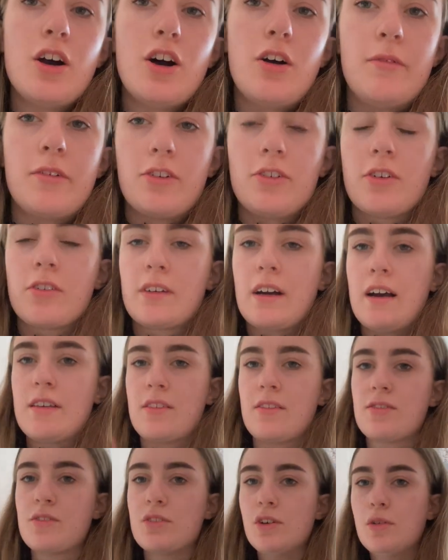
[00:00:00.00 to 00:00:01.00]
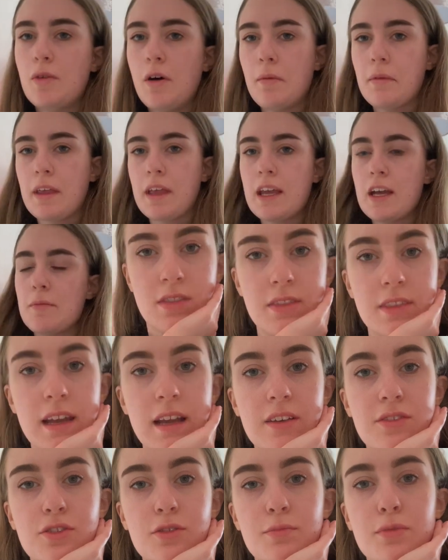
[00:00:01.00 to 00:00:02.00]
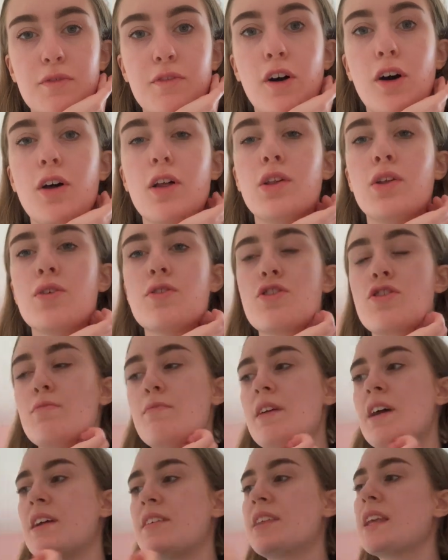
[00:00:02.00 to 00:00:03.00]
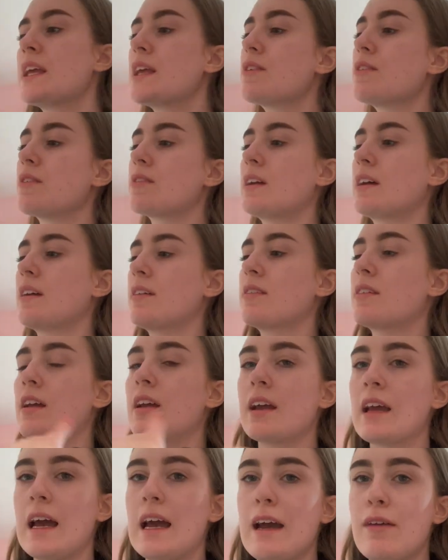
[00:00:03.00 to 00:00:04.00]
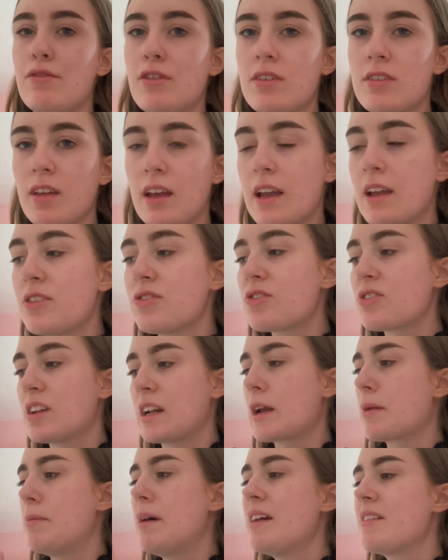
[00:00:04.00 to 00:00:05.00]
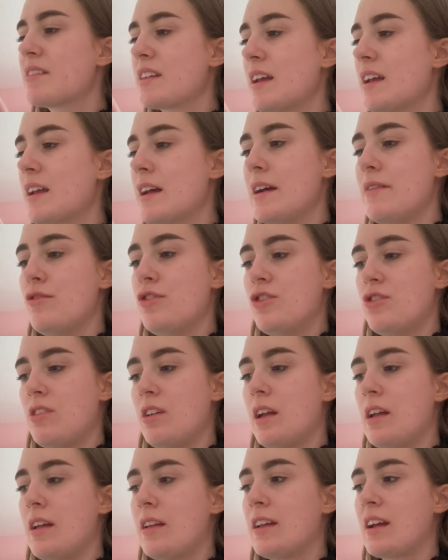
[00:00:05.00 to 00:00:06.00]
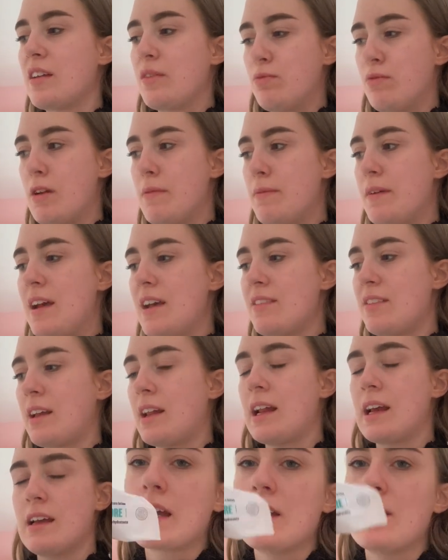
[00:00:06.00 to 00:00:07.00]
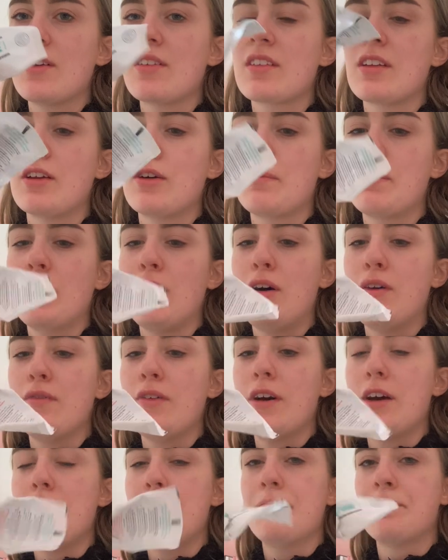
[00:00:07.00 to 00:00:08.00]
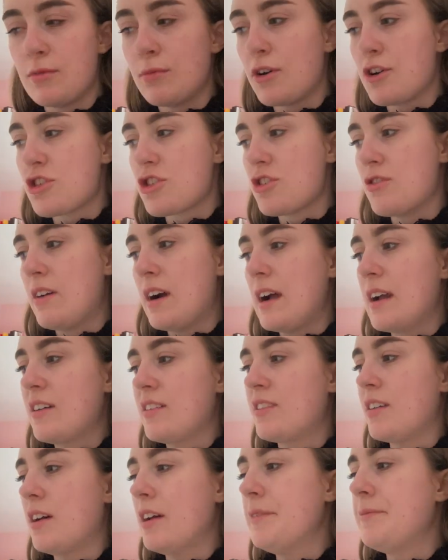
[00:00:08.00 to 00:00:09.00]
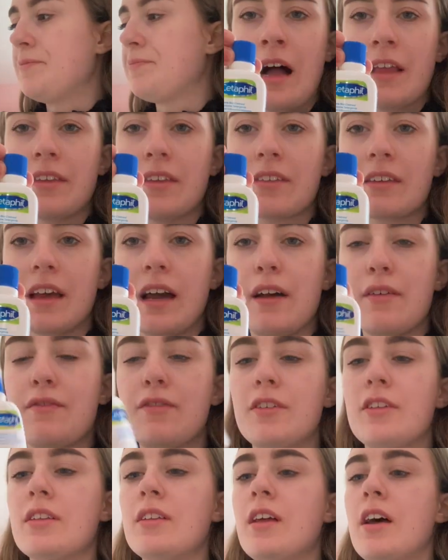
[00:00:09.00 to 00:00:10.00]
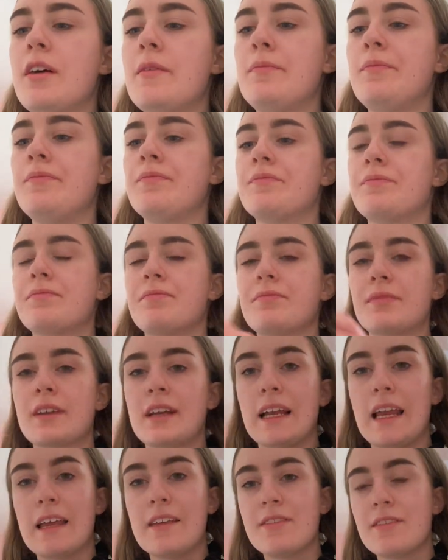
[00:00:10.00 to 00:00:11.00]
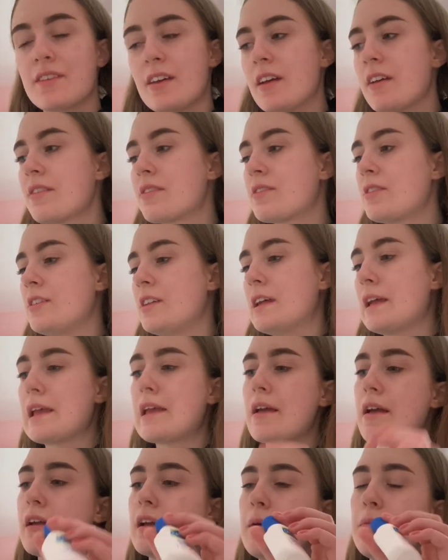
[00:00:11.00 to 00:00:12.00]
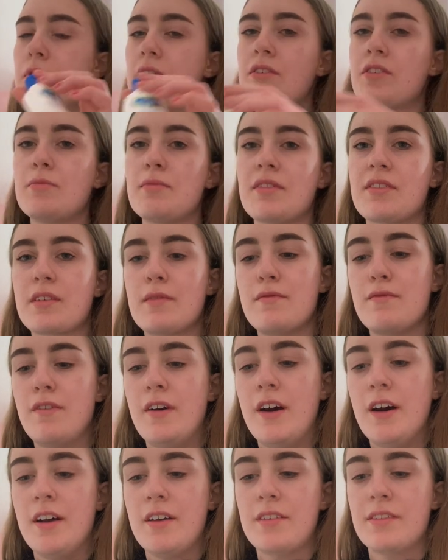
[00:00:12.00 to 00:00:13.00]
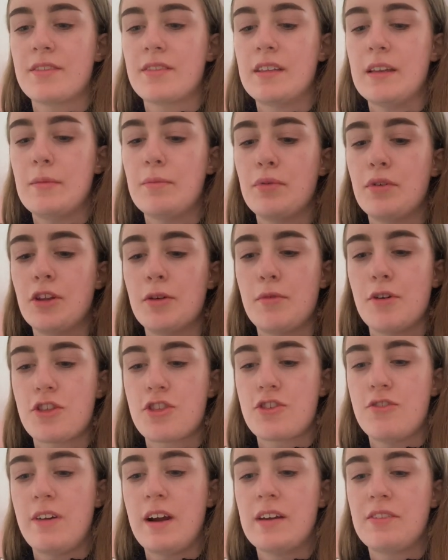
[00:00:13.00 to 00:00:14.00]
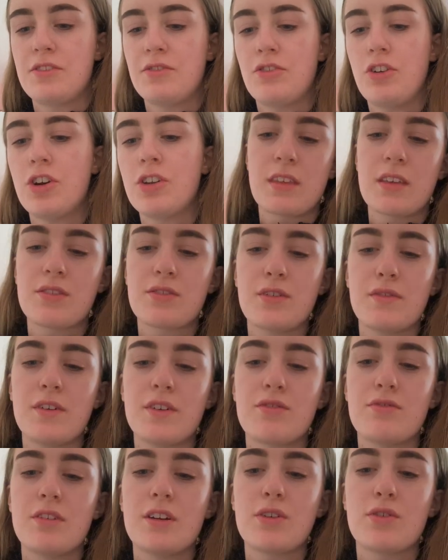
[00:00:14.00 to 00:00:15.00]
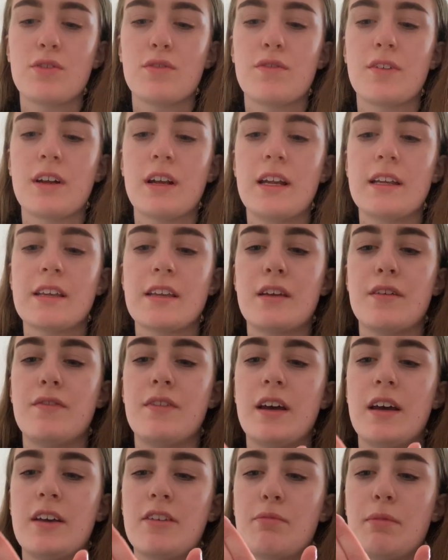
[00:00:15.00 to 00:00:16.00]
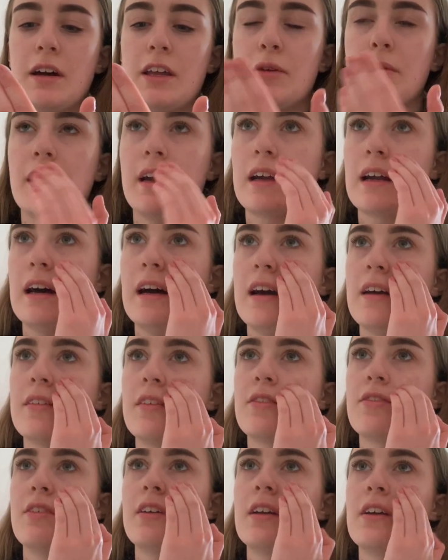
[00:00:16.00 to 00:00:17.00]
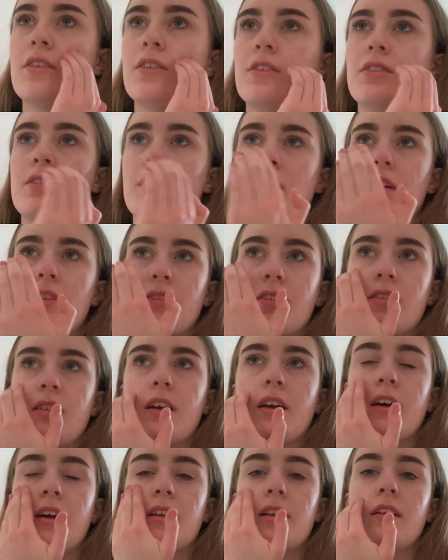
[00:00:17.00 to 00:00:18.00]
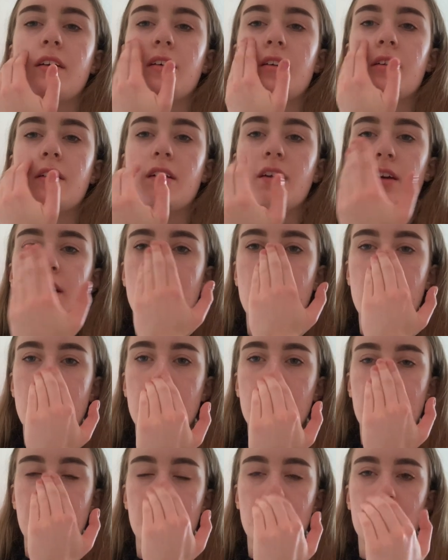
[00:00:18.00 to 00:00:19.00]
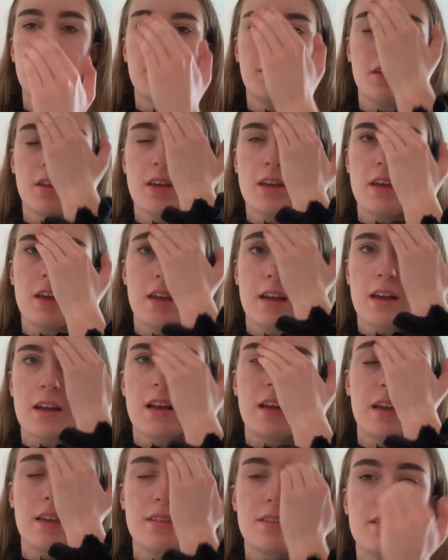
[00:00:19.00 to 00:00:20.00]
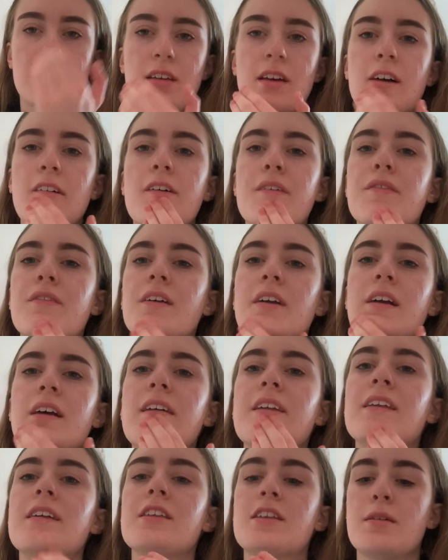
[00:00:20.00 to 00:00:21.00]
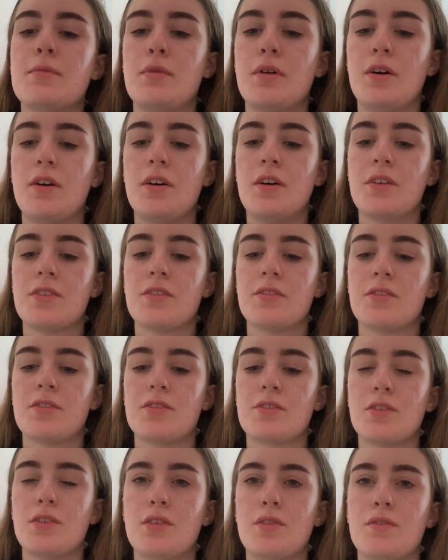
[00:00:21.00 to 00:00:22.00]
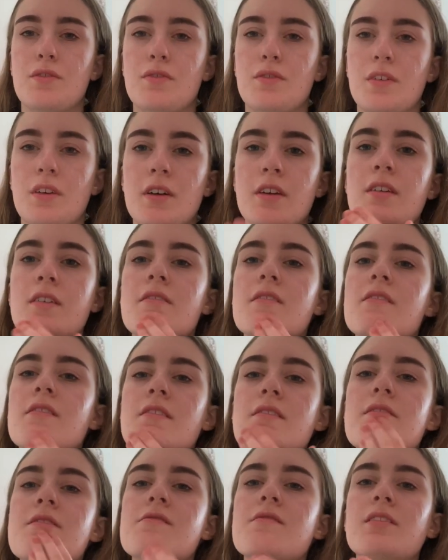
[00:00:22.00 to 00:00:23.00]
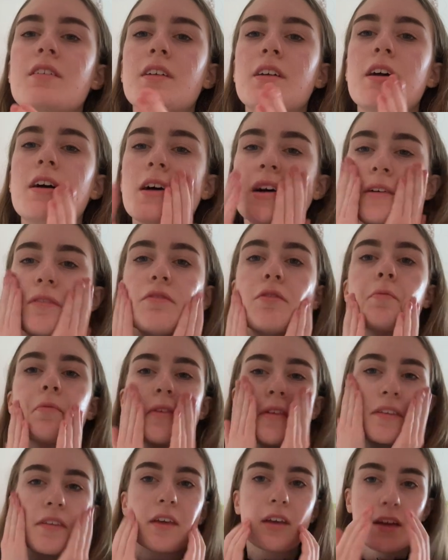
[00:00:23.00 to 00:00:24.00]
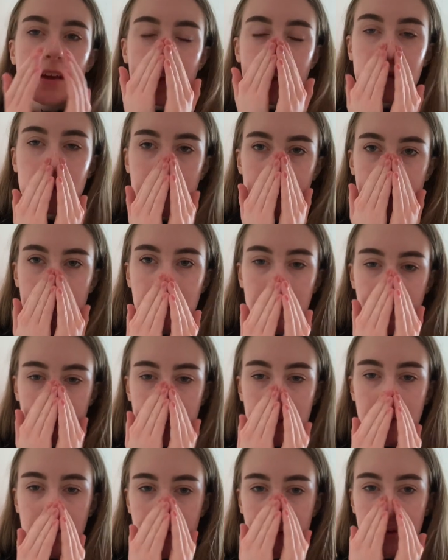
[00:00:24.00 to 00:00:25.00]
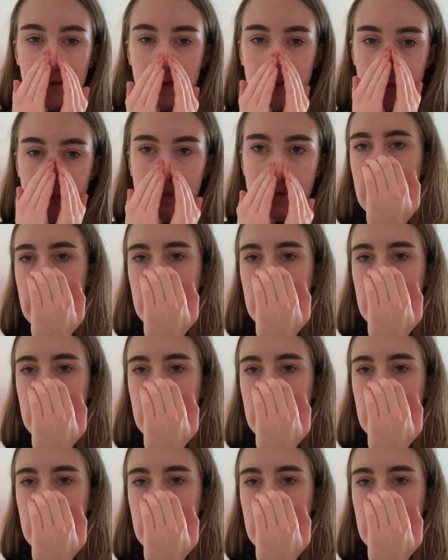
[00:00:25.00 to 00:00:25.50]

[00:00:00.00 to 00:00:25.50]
Oh my god guys, it's so warm in here. Next up before lunch, Maisie does like a skincare routine. So like my skincare routine, like it's pretty basic. Like I use a little bit of um, moisturiser and this kind of full um, cleanser. So like you can put this on my skin first and then put the moisturiser on. This stuff is really good for cleaning your face, by the way guys. It's really good and just like a Um, cool cleanser for getting in your pores and stuff. I'm just gonna rub this in on my nose.